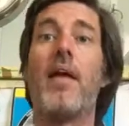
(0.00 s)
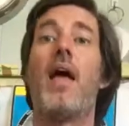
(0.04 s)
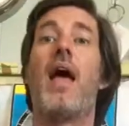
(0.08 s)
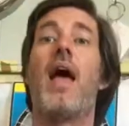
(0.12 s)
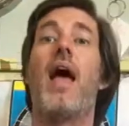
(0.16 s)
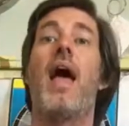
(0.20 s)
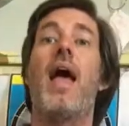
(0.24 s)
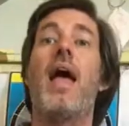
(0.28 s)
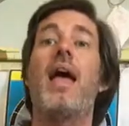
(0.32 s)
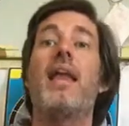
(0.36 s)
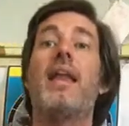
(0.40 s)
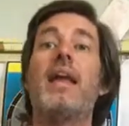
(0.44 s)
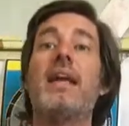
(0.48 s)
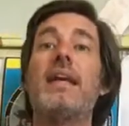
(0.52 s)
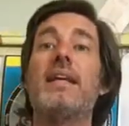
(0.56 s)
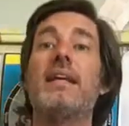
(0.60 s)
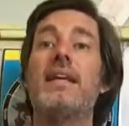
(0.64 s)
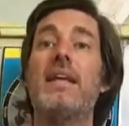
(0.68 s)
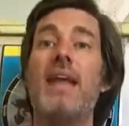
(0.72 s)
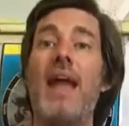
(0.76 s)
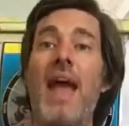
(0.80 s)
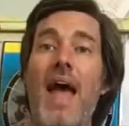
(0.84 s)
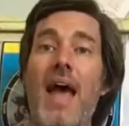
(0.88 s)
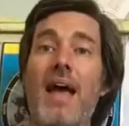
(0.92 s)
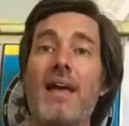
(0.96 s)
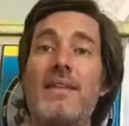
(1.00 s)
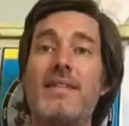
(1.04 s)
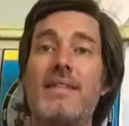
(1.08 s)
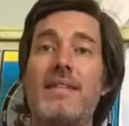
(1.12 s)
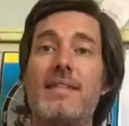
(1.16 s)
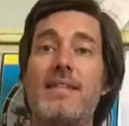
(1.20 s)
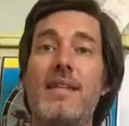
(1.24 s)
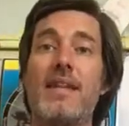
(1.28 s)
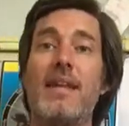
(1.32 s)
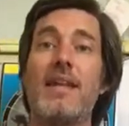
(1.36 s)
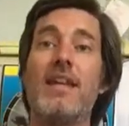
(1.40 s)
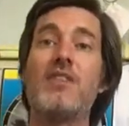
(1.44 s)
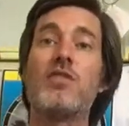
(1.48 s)
And a nest
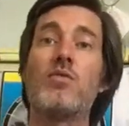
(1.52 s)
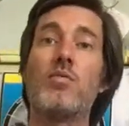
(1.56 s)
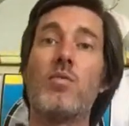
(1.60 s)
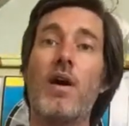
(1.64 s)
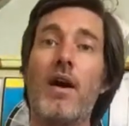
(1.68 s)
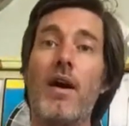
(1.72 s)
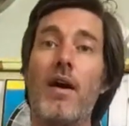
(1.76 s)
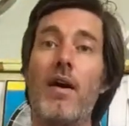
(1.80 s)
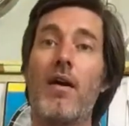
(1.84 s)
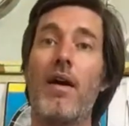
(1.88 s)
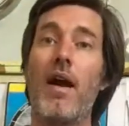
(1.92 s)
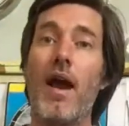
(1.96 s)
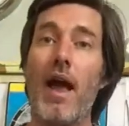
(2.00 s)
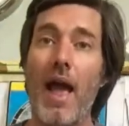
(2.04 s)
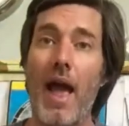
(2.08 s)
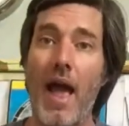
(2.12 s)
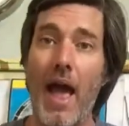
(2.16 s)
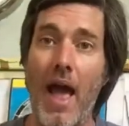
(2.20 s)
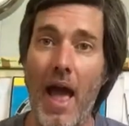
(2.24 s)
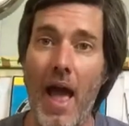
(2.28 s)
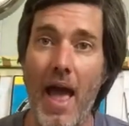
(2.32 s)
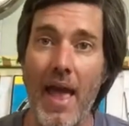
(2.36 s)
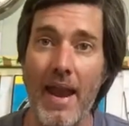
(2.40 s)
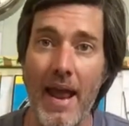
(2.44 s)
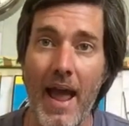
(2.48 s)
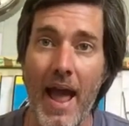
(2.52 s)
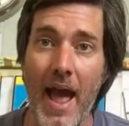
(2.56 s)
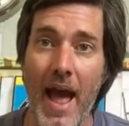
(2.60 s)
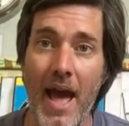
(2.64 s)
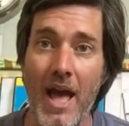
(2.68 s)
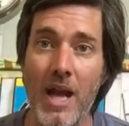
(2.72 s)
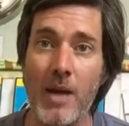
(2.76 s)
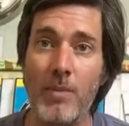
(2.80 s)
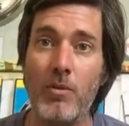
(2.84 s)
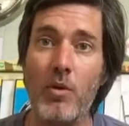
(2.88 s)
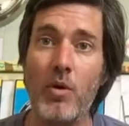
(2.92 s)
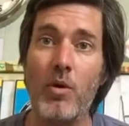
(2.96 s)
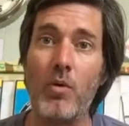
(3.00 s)
is where an
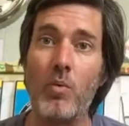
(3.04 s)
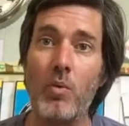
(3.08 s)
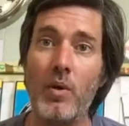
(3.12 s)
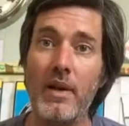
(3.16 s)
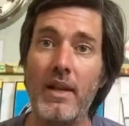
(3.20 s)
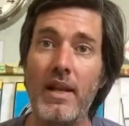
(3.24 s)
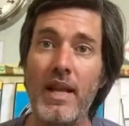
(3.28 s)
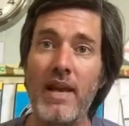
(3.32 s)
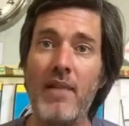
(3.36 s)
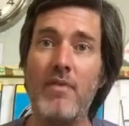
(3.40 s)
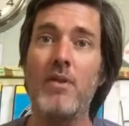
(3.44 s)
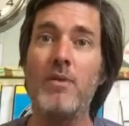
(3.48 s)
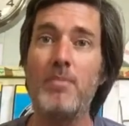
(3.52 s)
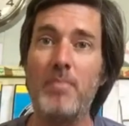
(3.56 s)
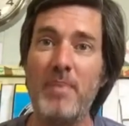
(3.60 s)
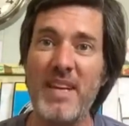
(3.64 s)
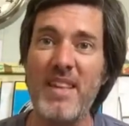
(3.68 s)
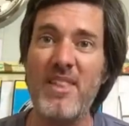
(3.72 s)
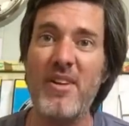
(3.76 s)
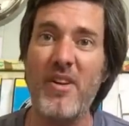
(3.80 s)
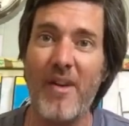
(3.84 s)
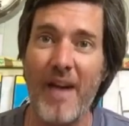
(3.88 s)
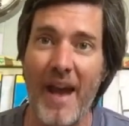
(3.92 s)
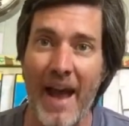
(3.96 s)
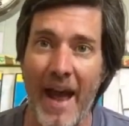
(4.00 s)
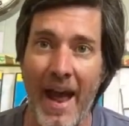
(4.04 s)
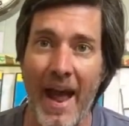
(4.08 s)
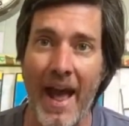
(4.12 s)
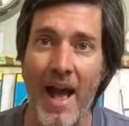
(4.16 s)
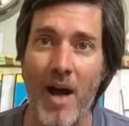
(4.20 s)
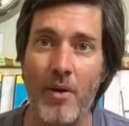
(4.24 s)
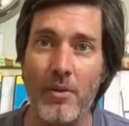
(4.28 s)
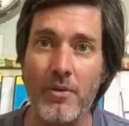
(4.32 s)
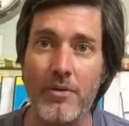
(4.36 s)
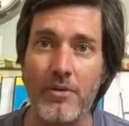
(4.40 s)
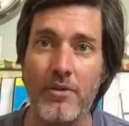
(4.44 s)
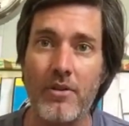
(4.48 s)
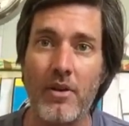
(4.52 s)
animal would live. It'd be their
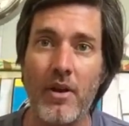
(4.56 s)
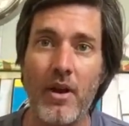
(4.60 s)
house.